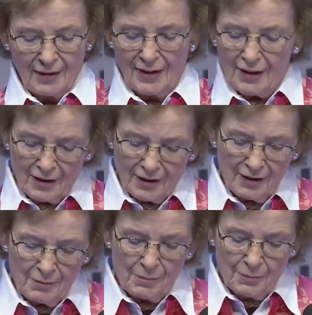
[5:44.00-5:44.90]
There are
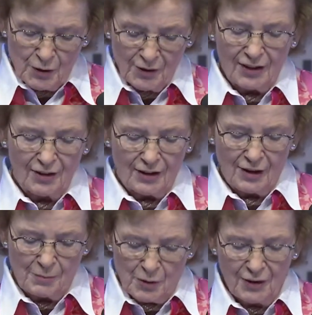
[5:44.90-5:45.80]

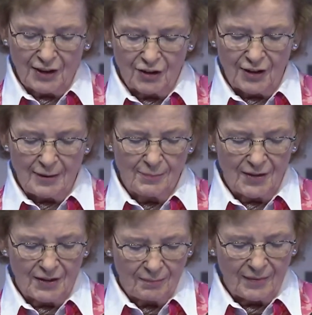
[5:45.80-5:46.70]
more
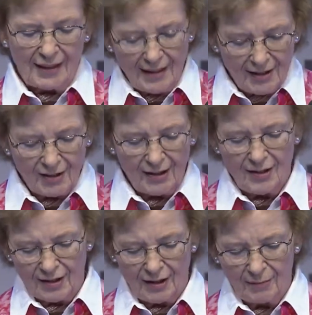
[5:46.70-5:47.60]
extremes, they last
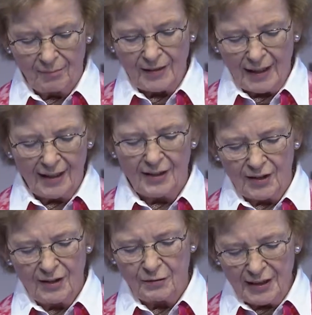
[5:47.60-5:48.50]
longer, and
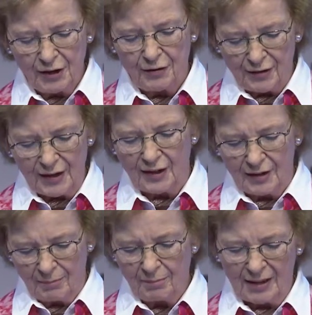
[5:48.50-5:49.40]
reach further
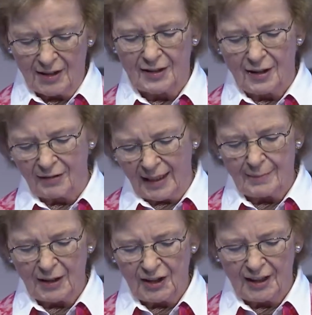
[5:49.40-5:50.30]
because of
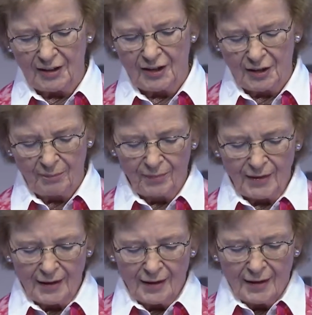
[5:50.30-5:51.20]
climate change.
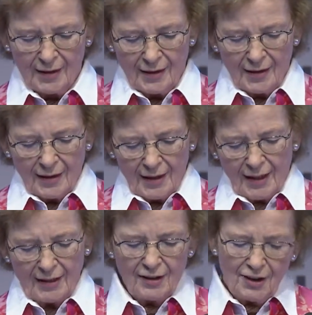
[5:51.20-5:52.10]

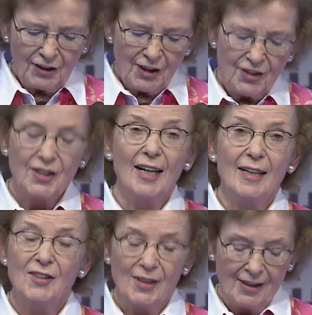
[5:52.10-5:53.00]
And they're not just
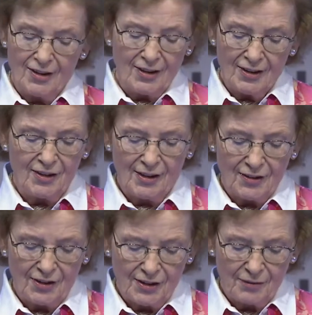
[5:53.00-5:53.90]
isolated
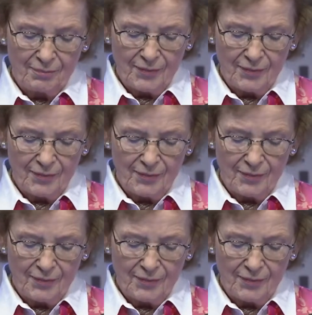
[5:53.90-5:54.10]
incidents.